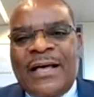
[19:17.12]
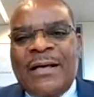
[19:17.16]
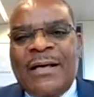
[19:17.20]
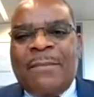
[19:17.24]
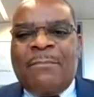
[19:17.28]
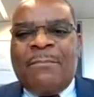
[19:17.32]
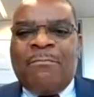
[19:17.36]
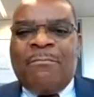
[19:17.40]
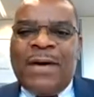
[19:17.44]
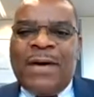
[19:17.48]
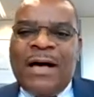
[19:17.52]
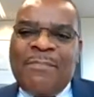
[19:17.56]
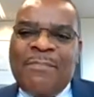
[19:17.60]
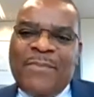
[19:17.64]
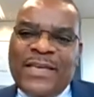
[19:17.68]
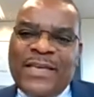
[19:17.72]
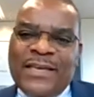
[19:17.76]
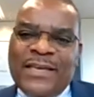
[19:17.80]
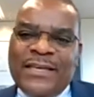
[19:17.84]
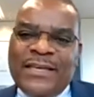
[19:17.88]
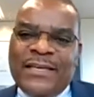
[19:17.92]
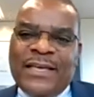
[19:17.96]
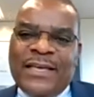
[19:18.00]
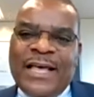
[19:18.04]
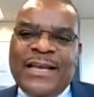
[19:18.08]

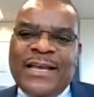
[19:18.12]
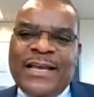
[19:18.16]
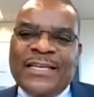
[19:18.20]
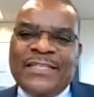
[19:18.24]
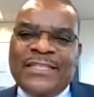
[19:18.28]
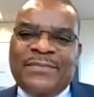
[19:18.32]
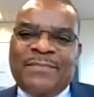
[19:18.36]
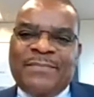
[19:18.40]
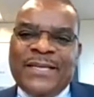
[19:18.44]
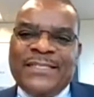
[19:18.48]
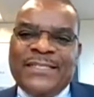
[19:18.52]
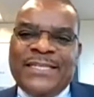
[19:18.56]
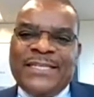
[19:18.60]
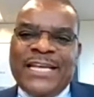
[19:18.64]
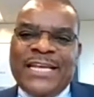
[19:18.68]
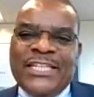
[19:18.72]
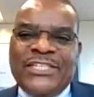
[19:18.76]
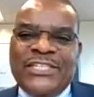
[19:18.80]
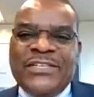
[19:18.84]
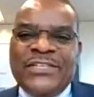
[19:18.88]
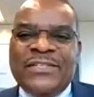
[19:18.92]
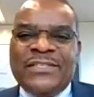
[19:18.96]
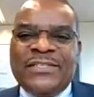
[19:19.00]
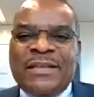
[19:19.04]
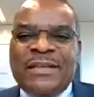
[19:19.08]
mapping and
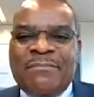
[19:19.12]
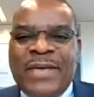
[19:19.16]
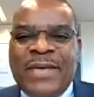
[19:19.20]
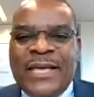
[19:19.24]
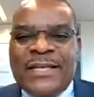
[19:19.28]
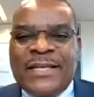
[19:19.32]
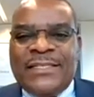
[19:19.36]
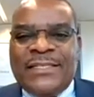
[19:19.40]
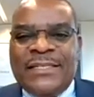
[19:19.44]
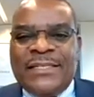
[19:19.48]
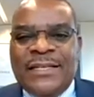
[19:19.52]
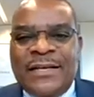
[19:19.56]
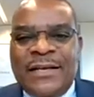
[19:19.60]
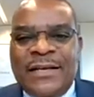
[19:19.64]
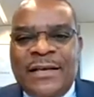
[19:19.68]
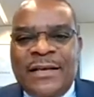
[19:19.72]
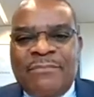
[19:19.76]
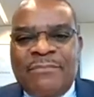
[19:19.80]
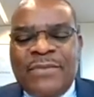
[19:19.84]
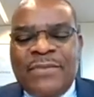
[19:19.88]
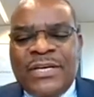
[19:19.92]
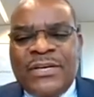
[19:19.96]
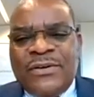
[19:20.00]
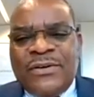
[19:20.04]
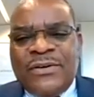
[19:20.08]
expectations are met.
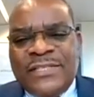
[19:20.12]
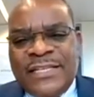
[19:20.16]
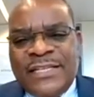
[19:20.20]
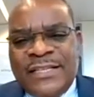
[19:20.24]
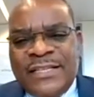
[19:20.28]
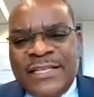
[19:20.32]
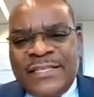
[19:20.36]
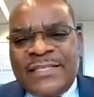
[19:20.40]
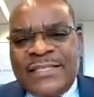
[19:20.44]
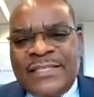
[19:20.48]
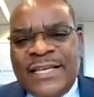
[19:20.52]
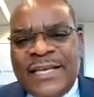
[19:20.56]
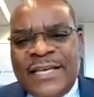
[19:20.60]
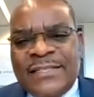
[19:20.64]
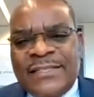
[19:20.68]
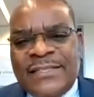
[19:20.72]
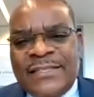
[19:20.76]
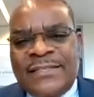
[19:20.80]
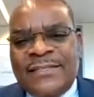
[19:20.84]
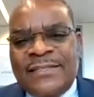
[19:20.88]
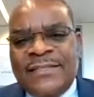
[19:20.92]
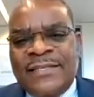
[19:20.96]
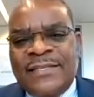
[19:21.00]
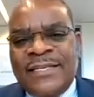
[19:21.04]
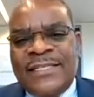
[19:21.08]
Because in this
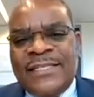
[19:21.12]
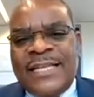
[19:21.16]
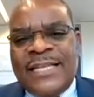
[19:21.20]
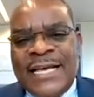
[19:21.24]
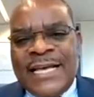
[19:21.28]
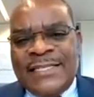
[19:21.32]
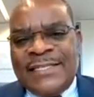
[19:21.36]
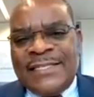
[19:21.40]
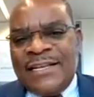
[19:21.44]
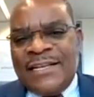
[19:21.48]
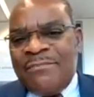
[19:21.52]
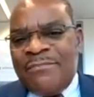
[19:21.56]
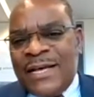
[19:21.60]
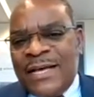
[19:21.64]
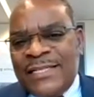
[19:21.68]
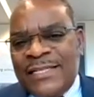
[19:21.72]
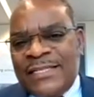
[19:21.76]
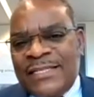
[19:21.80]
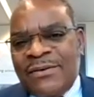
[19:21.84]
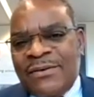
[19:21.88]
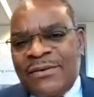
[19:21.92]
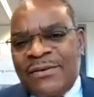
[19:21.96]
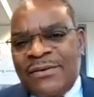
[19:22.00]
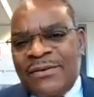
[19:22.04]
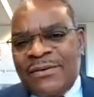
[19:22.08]
case, it doesn't
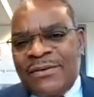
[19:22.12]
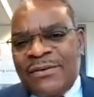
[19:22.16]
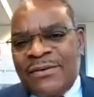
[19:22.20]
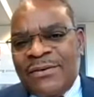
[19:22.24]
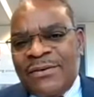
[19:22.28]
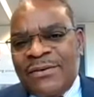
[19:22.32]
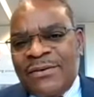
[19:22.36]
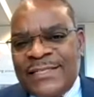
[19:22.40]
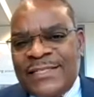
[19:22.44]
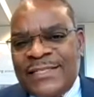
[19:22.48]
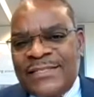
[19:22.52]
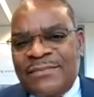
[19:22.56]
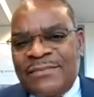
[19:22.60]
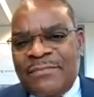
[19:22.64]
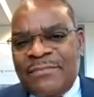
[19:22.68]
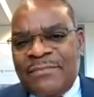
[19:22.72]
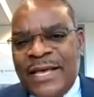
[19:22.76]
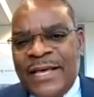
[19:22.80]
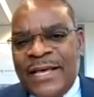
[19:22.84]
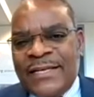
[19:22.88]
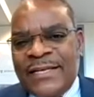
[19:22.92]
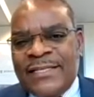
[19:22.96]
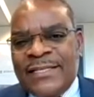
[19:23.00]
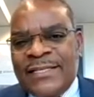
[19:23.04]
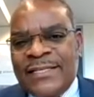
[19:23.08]
matter where a product
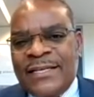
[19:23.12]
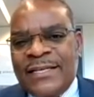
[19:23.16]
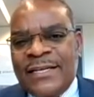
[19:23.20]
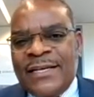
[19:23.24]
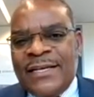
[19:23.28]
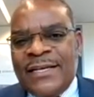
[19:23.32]
is made,